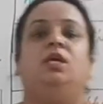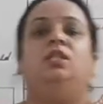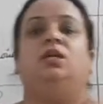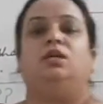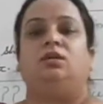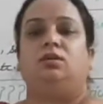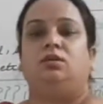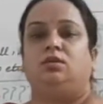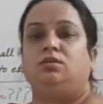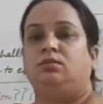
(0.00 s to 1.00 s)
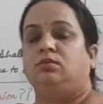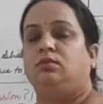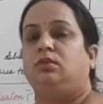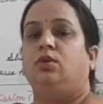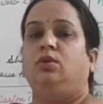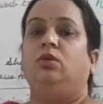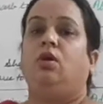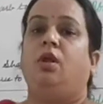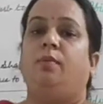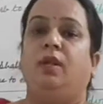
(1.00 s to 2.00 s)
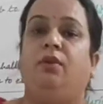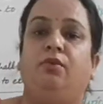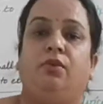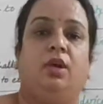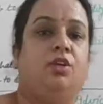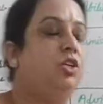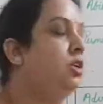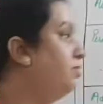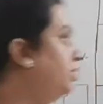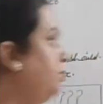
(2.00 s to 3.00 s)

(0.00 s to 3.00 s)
the normal introduction of the